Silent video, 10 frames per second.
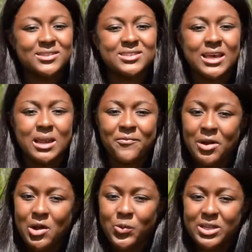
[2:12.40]
and sign up for
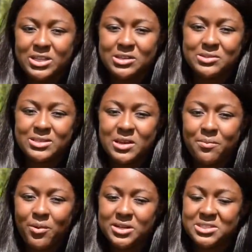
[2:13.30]
our weekly newsletter
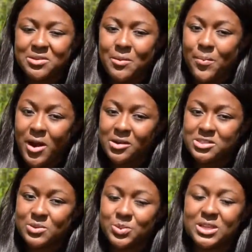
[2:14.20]
brought to you in
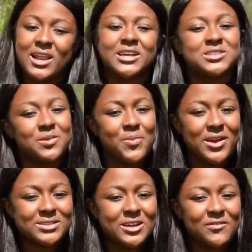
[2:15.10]
partnership with the National
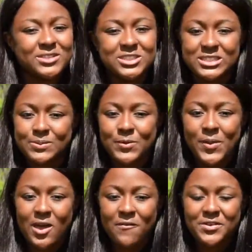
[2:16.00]
Park Service, Chesapeake
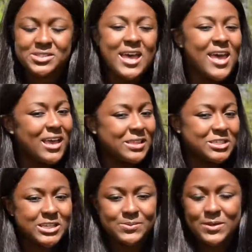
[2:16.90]
Bay Office, and the
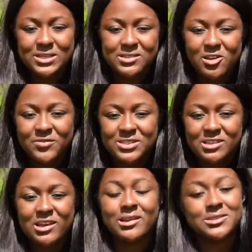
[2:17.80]
Chesapeake
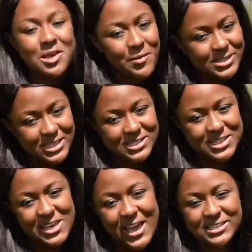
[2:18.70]
Conservancy. And as always, I'll
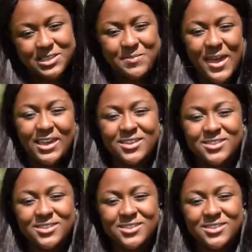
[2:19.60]
see you guys on the bay.